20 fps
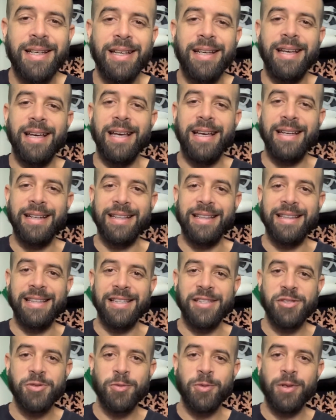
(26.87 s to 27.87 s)
And in
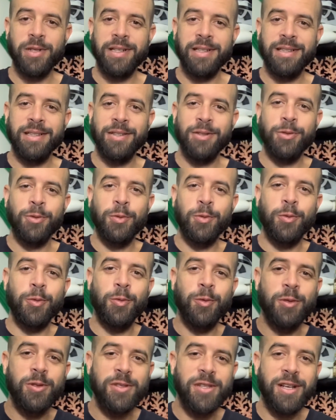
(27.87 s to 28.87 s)
this one,
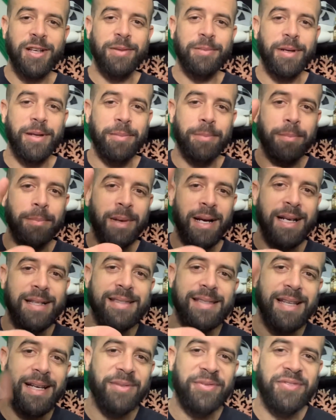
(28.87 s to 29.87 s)
we're talking about my
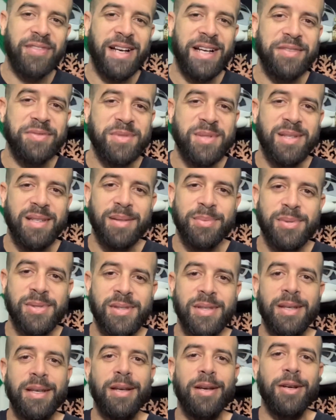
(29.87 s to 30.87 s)
top 5 tips
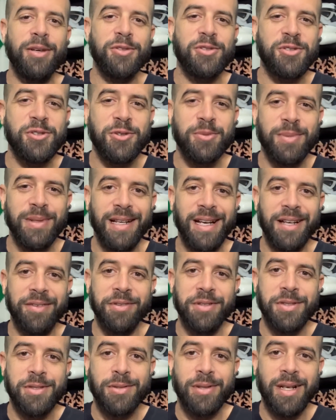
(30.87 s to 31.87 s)
on scuba diving
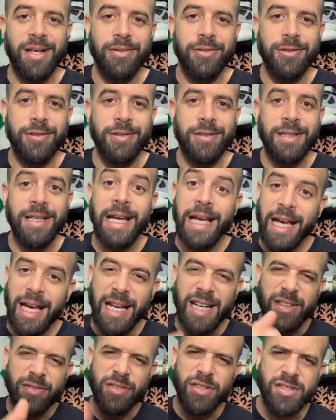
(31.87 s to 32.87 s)
travel. And
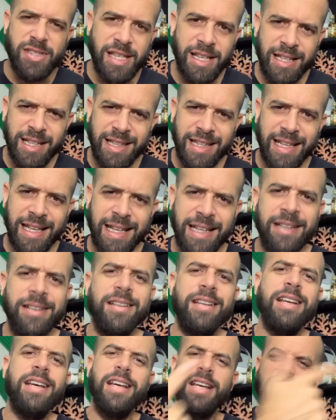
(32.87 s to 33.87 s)
if you stay to the end,
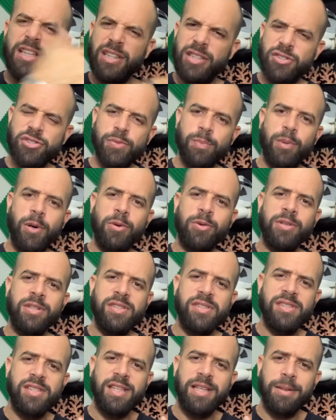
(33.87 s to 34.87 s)
there's a bonus
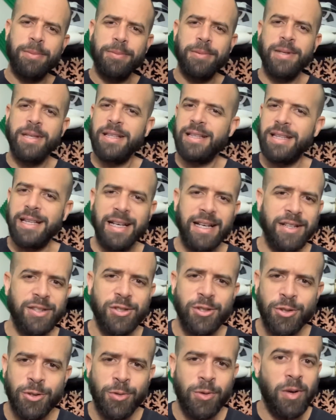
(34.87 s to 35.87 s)
tip that I
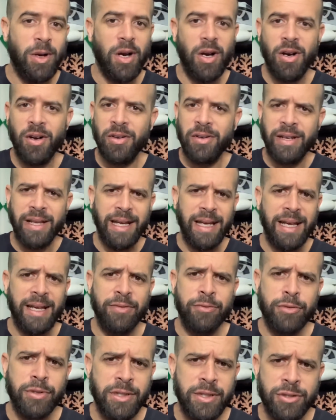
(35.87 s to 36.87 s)
do on
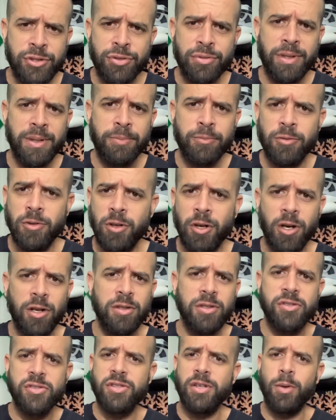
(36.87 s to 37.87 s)
every trip,
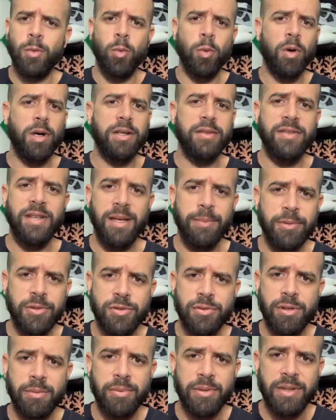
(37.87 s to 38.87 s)
regardless on what type of
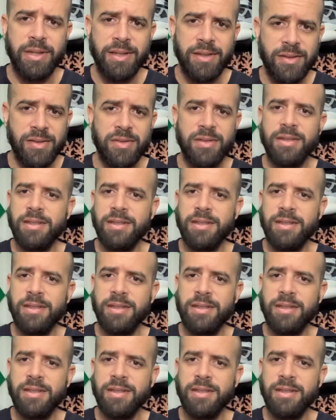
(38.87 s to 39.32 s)
trip it is,